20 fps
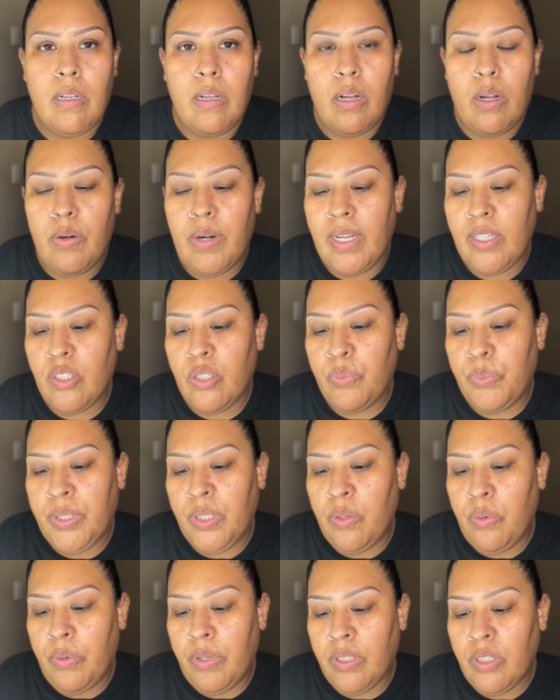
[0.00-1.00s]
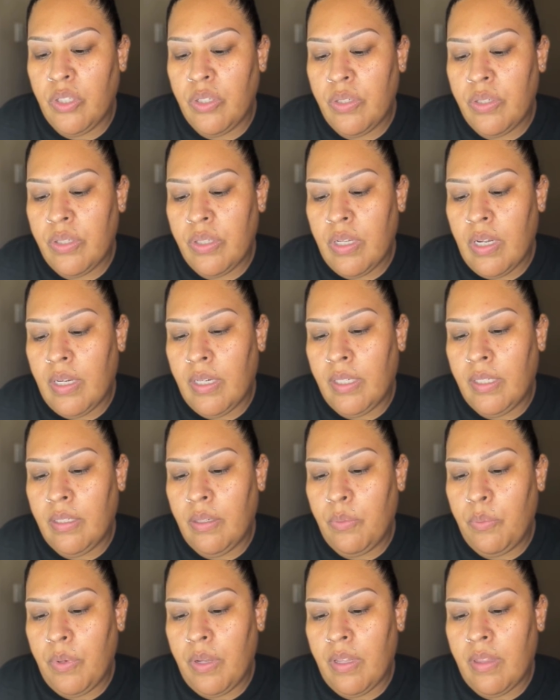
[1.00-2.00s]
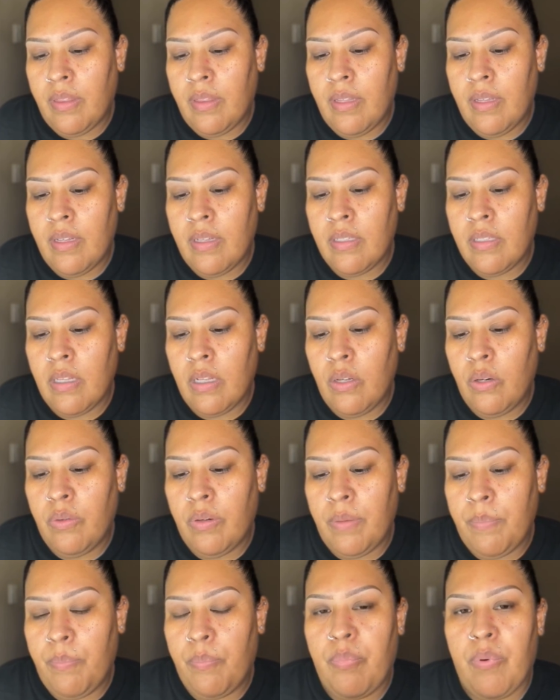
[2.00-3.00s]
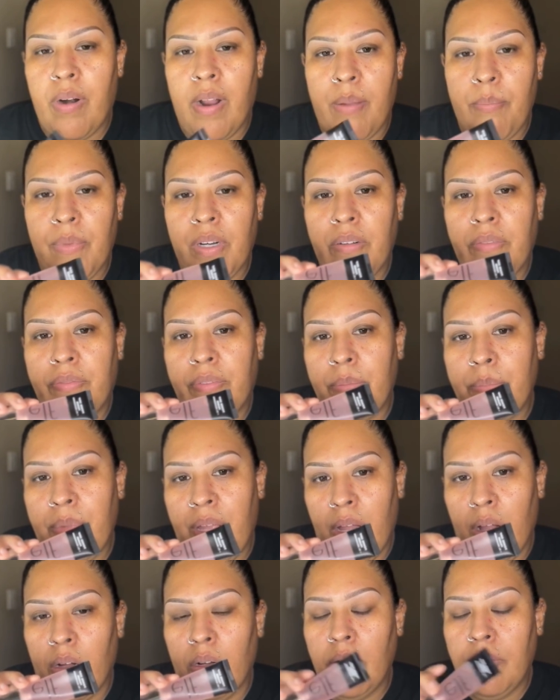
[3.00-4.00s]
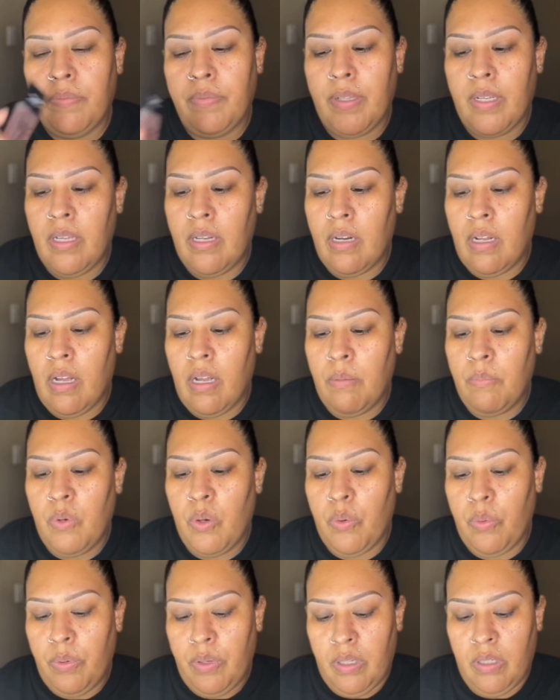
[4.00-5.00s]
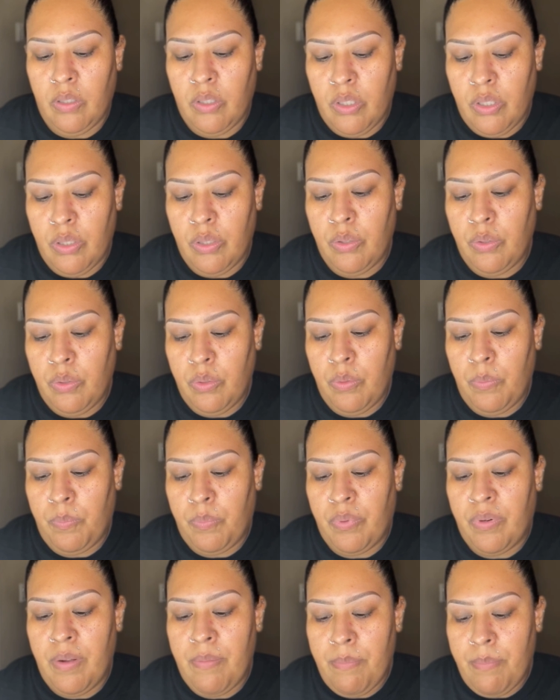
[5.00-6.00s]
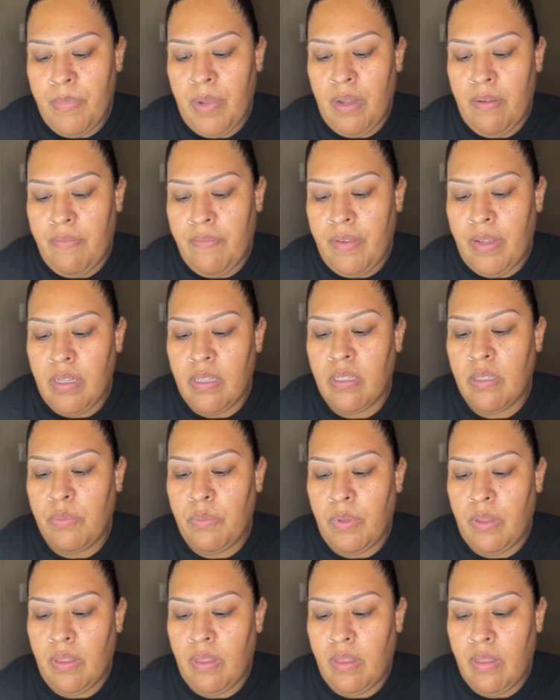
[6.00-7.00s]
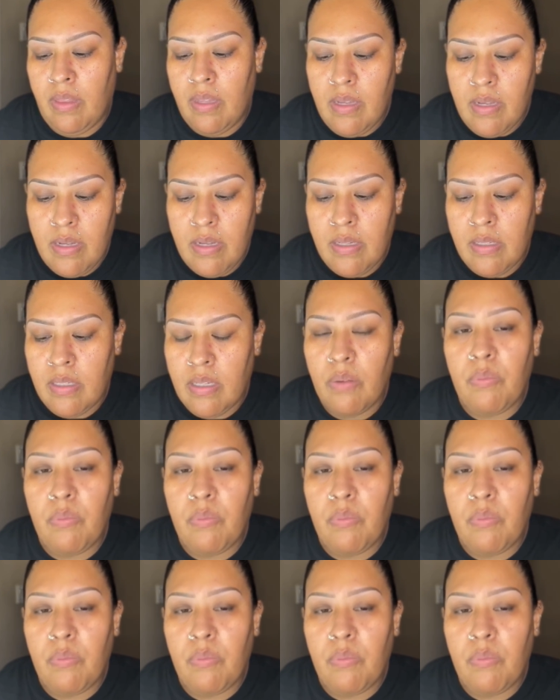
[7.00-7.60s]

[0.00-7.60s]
All right, so we're going to start with this grip primer from e.l.f. and I'm going to prep my face with this.